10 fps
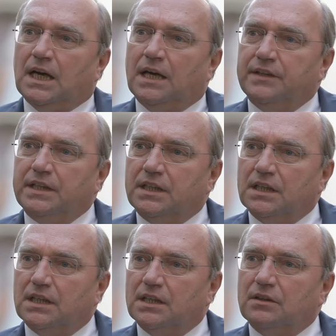I think
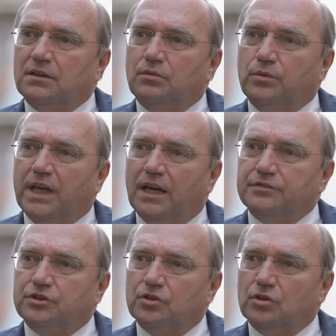uh, we
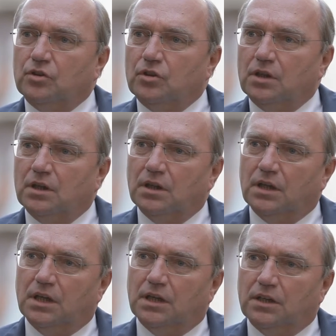have to
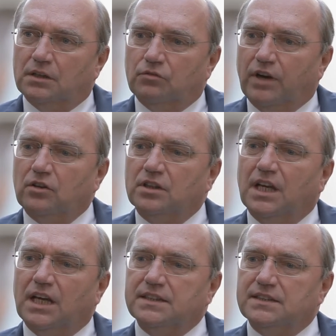uh,
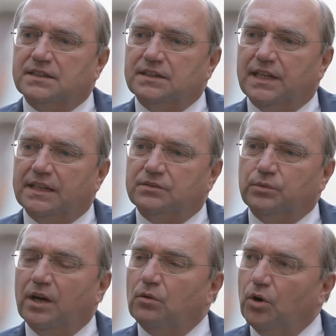recognize that
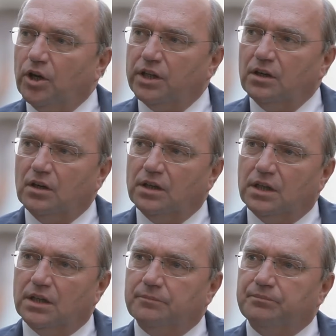we are working on
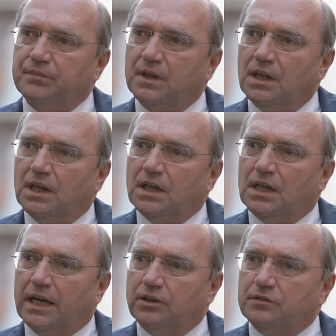a um,
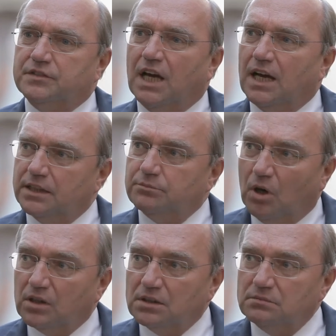kind of target
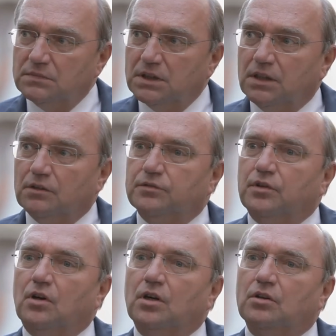model
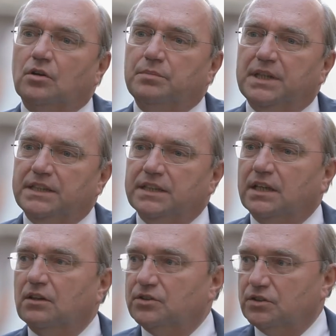for
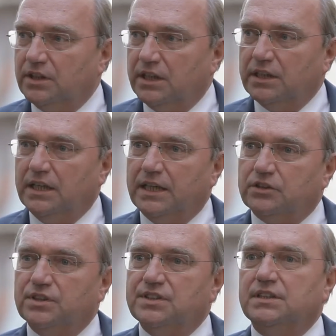completing also the
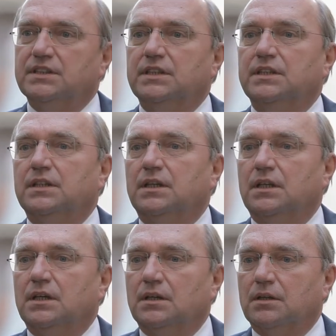electricity
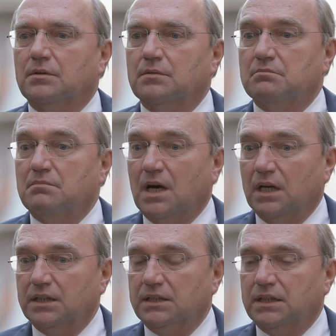uh,
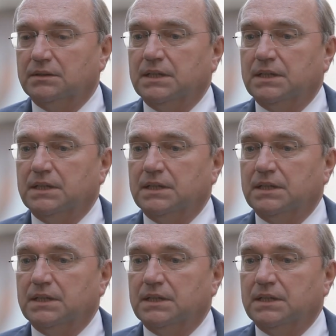market.